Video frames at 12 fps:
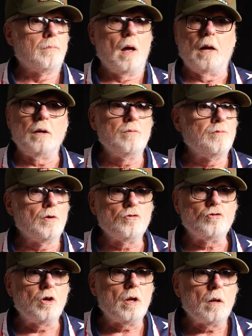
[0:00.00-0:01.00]
I didn't feel
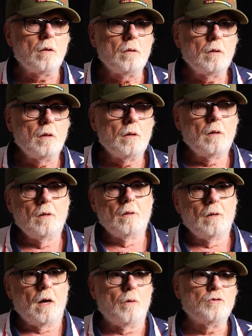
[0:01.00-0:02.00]
shit.
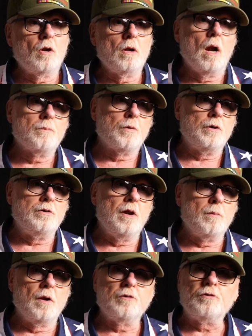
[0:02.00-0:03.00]
I was on an operating
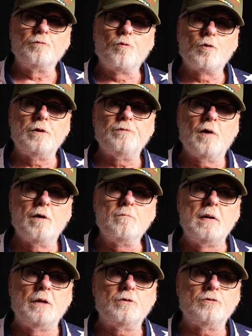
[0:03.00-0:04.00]
table less than 45
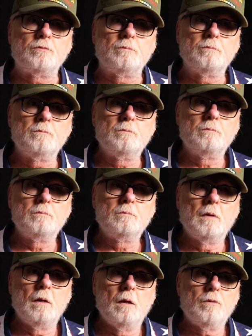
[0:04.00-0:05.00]
minutes.
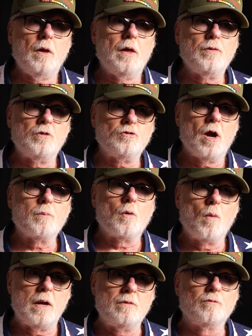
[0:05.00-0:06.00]
They had that chopper
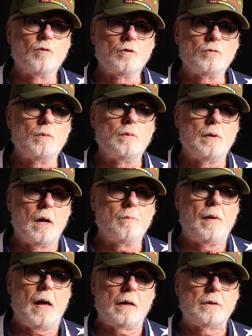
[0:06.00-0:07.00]
waiting for us when we got
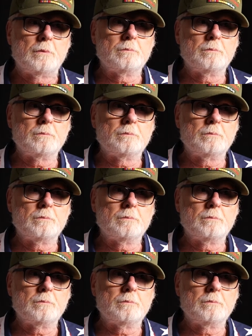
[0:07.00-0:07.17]
back.